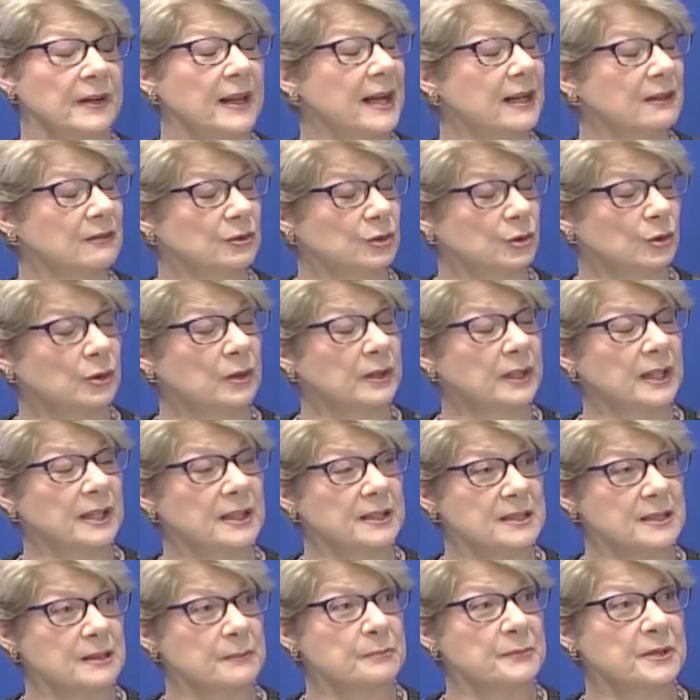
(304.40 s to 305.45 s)
now
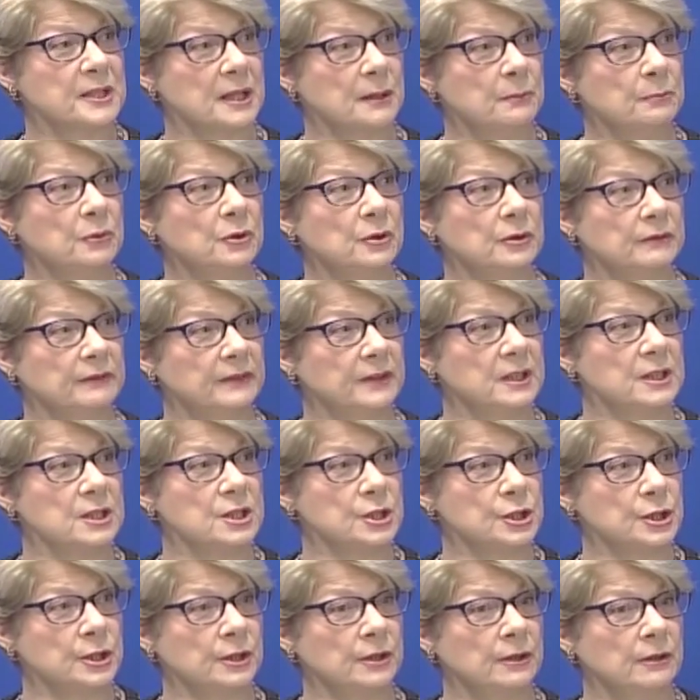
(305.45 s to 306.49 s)
talking September of
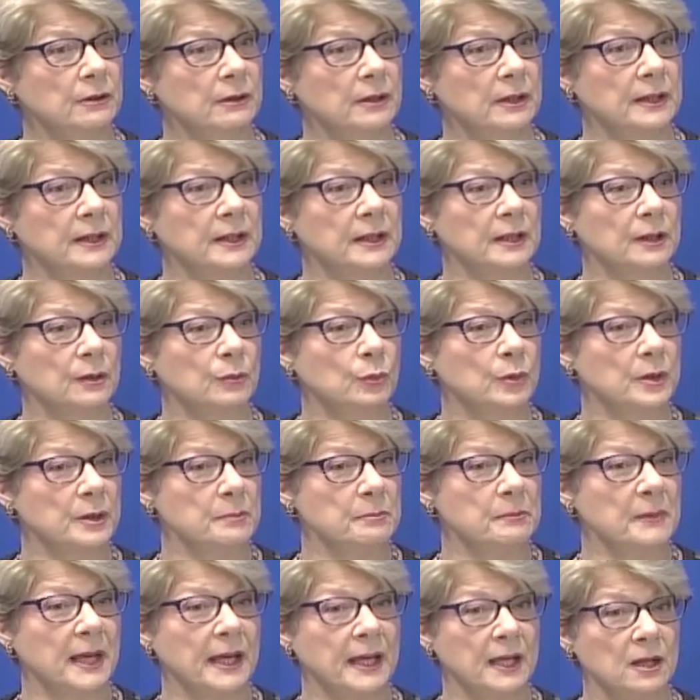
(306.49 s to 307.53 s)
this year and that we
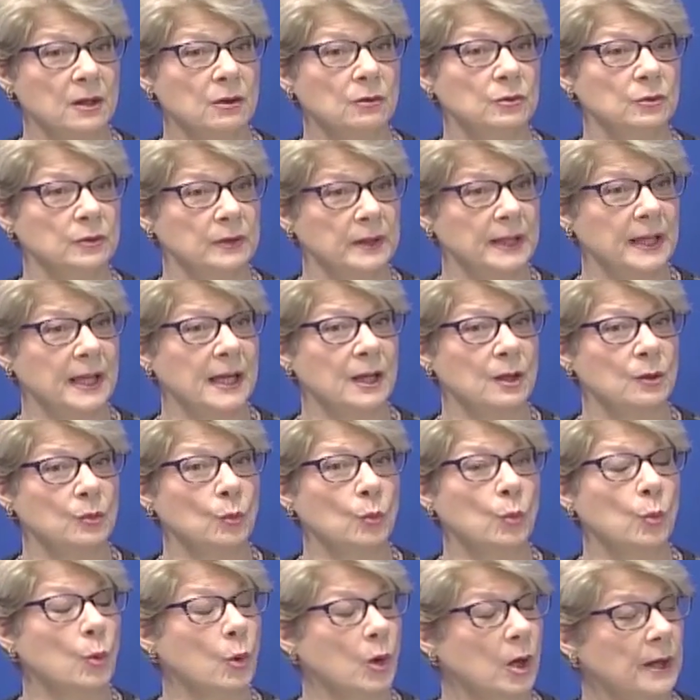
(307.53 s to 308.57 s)
may only
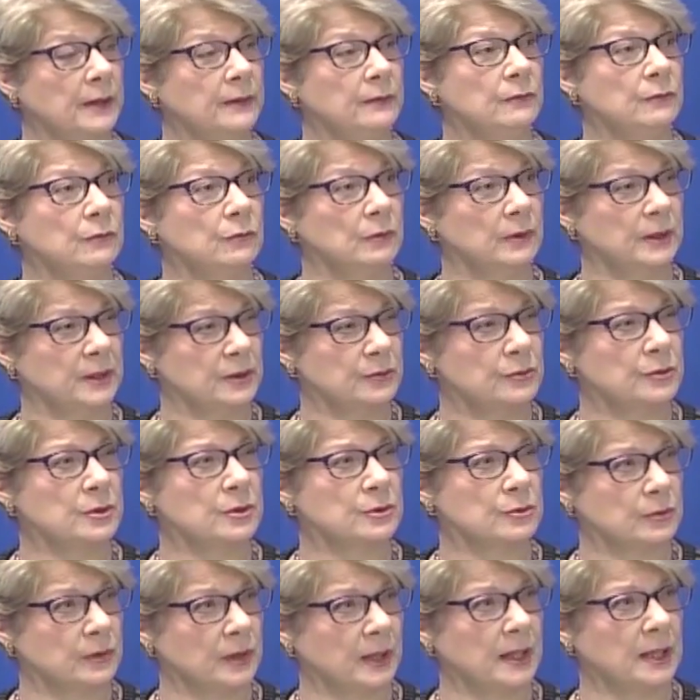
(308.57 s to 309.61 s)
get one
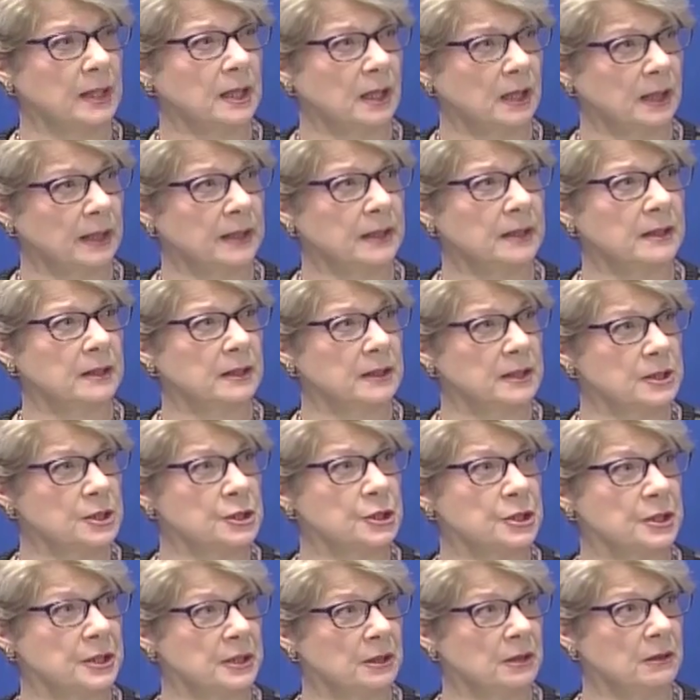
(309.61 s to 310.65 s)
interest rate hike
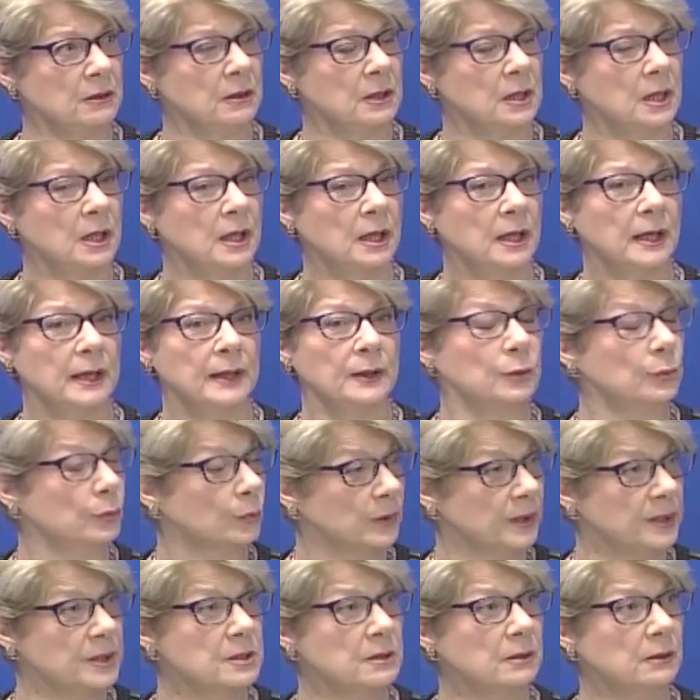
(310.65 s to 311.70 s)
this year, and
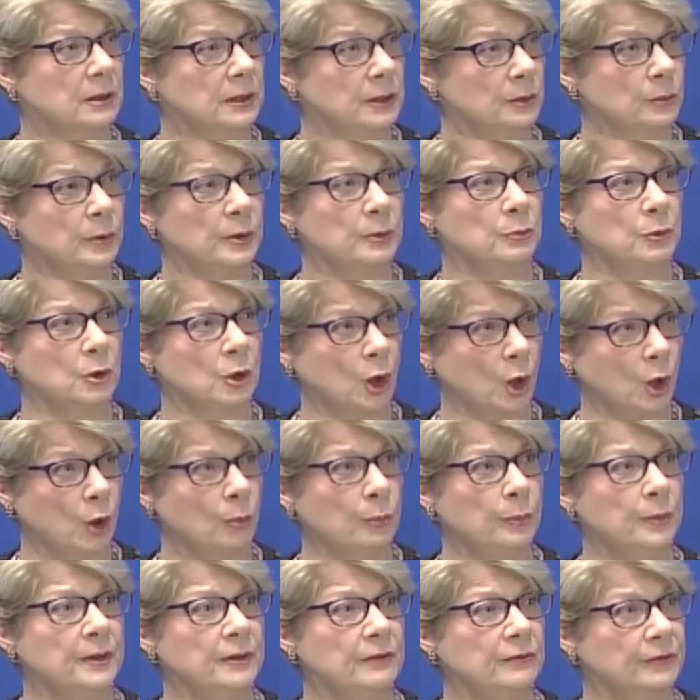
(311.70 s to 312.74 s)
originally we were
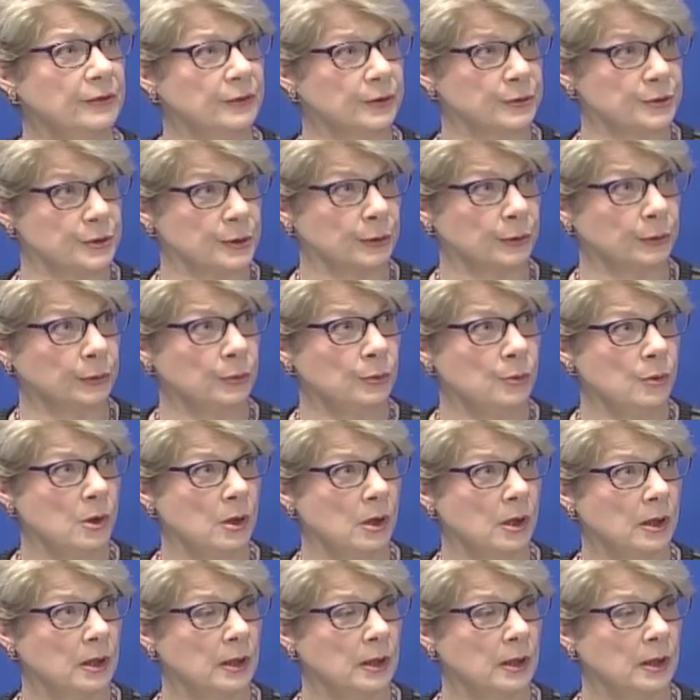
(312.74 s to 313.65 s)
hoping for two.